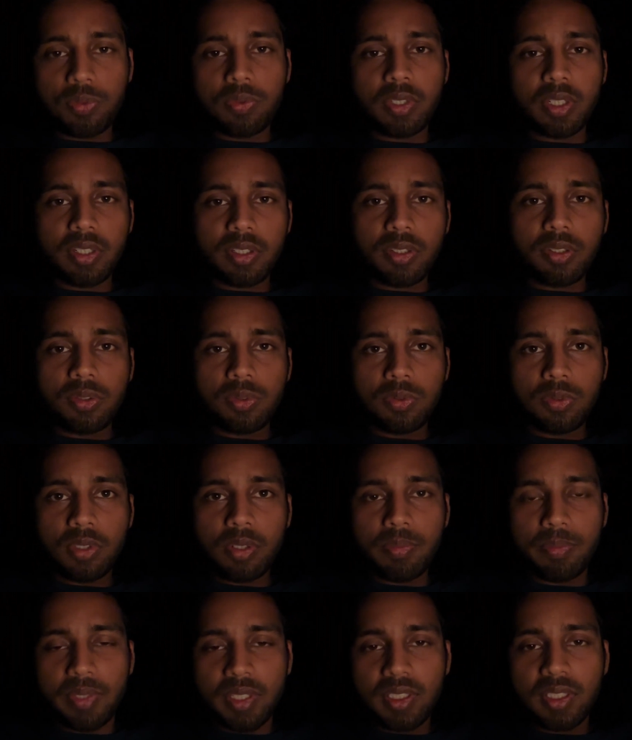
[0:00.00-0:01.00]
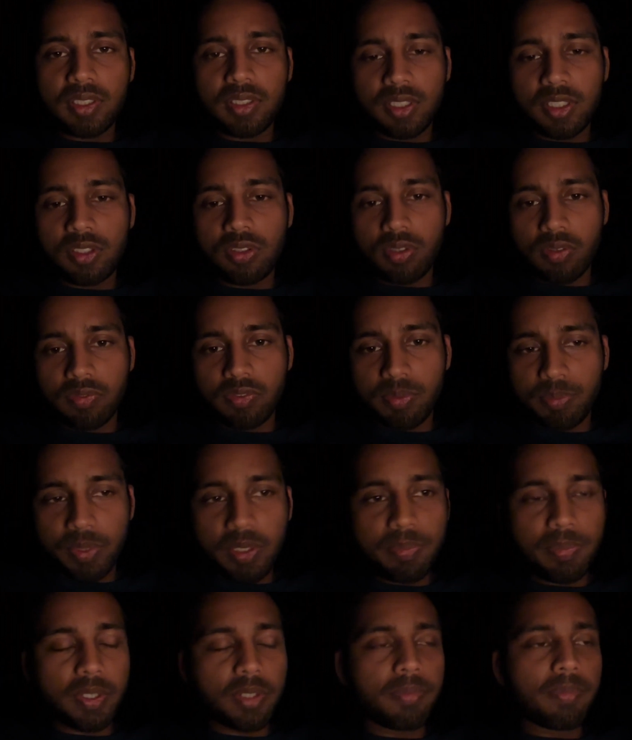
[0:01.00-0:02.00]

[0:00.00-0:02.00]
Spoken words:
cater to the basic needs of the people.